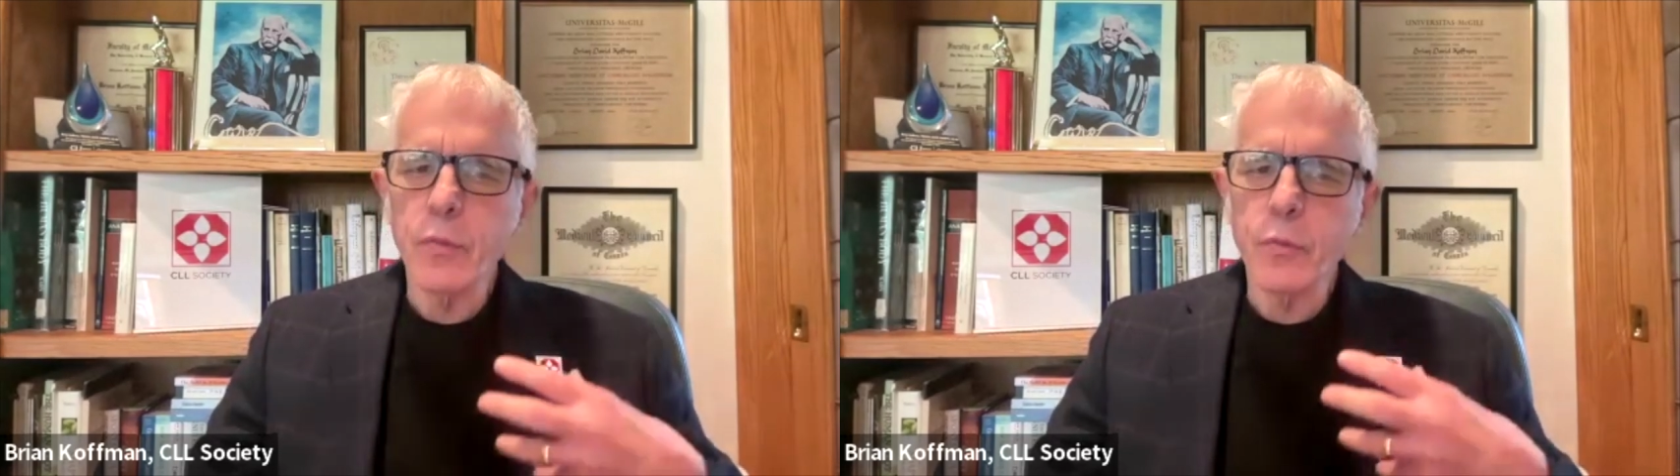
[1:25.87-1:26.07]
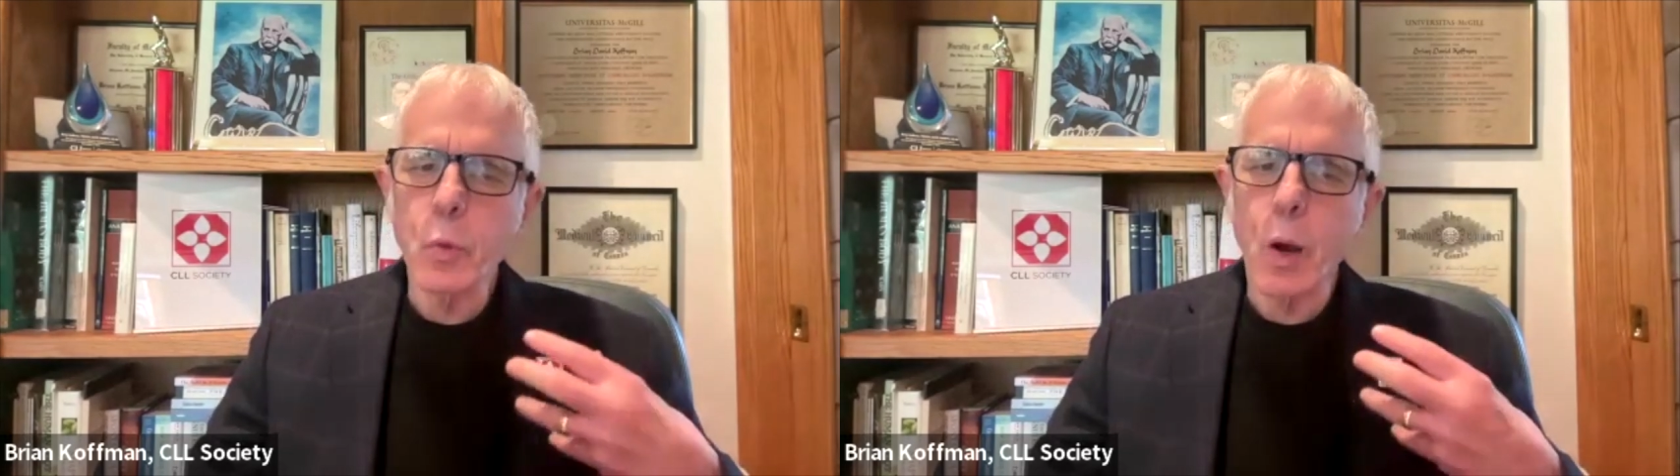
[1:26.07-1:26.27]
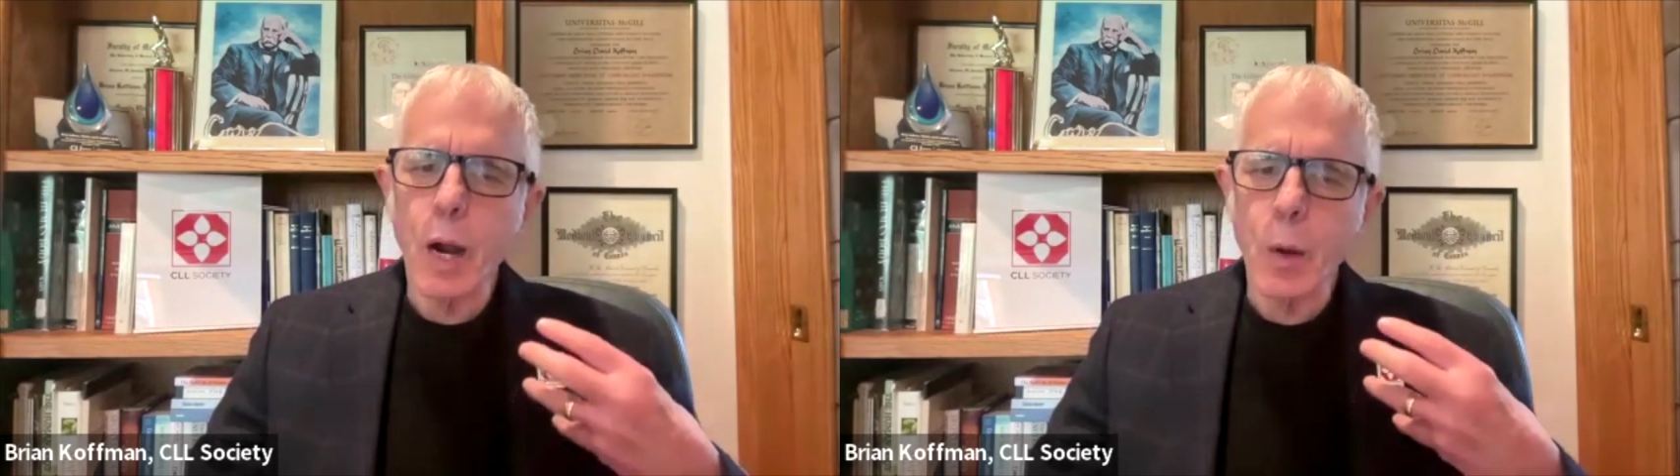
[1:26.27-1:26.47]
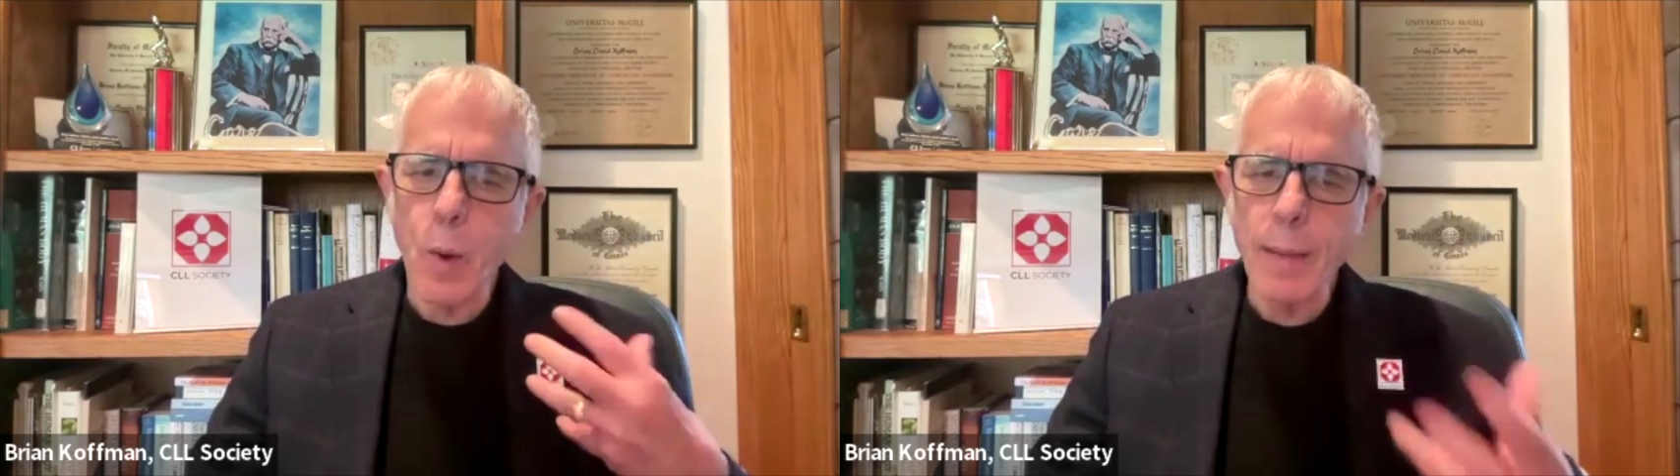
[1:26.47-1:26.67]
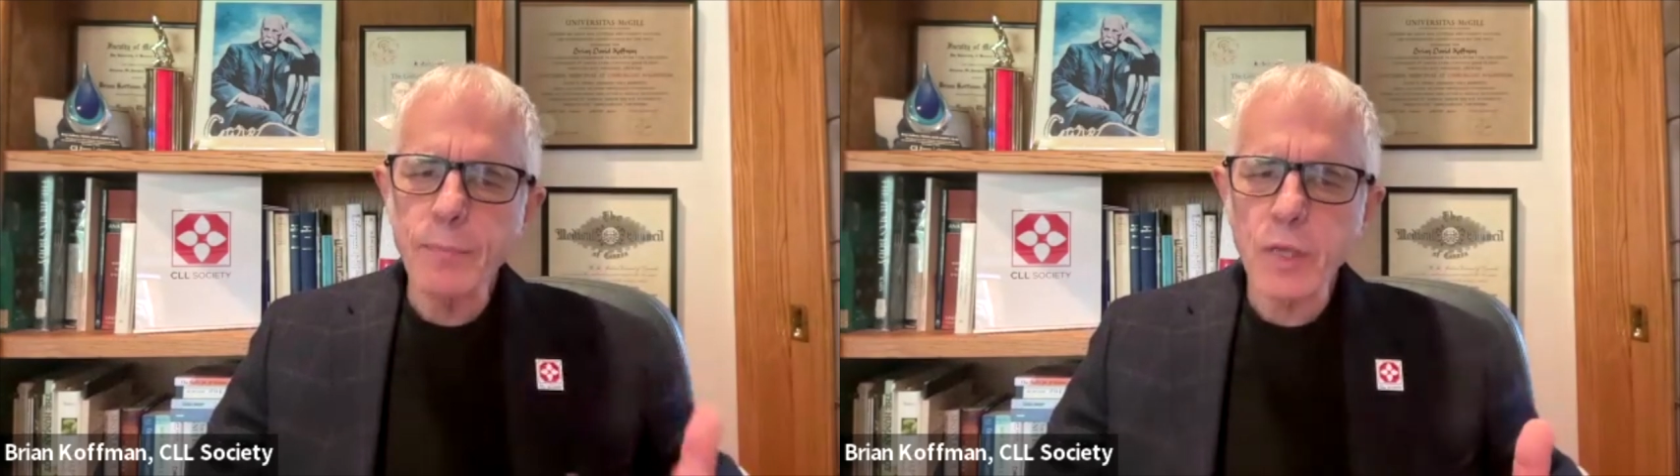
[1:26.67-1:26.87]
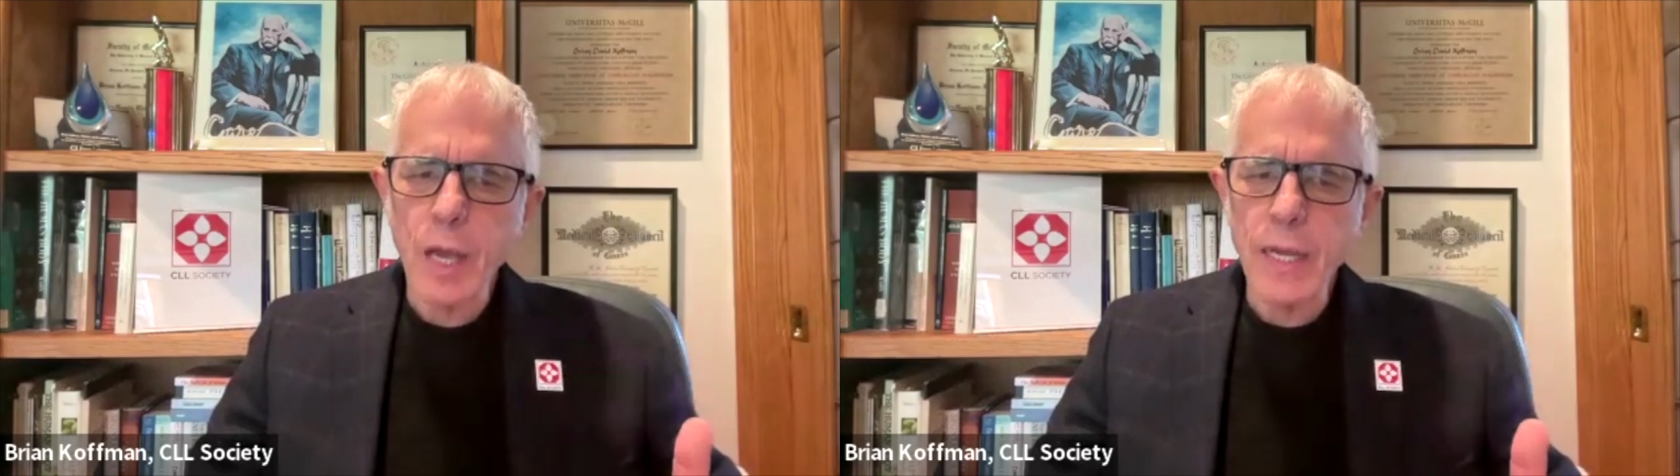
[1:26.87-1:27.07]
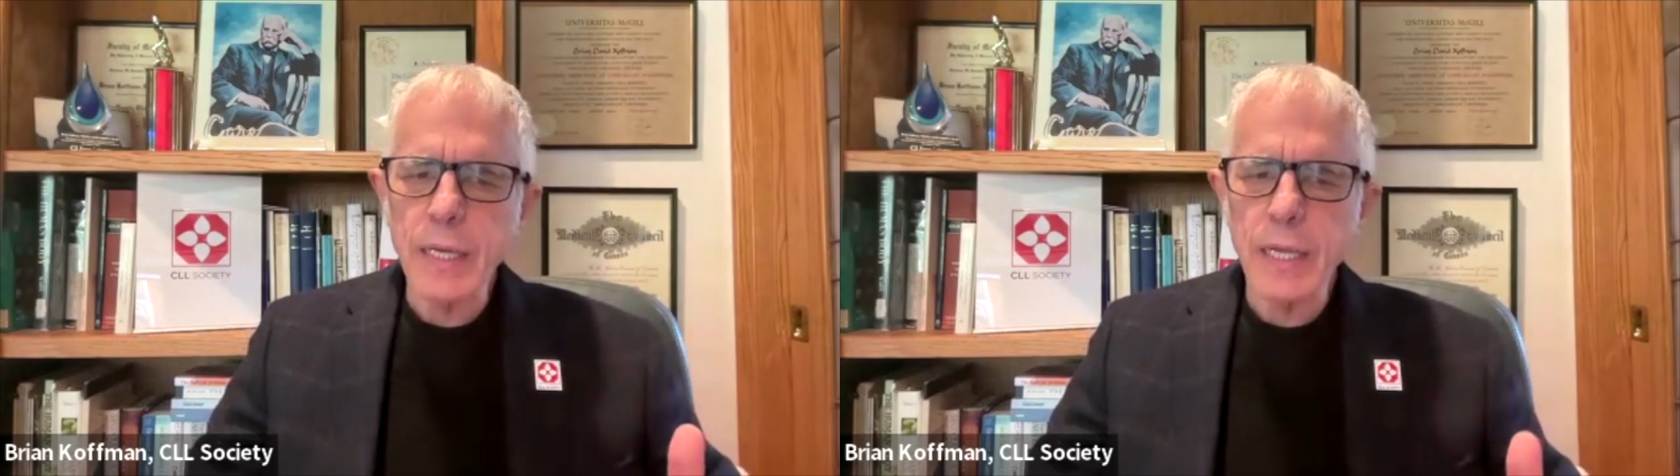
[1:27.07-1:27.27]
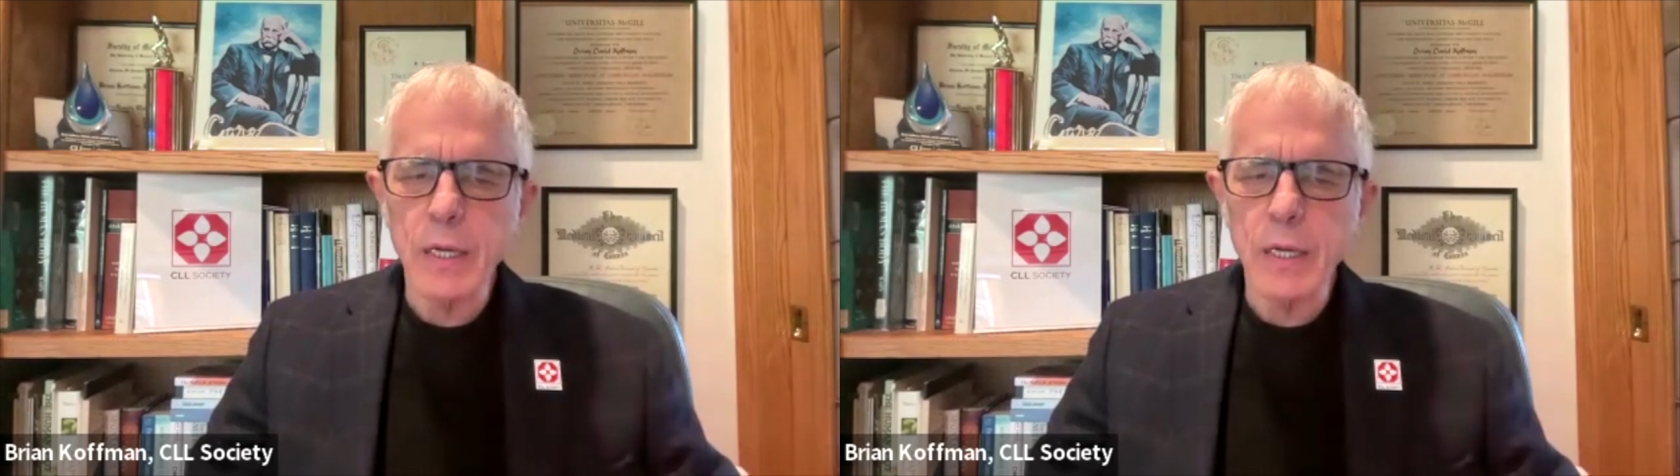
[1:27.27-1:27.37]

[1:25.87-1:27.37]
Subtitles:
through our website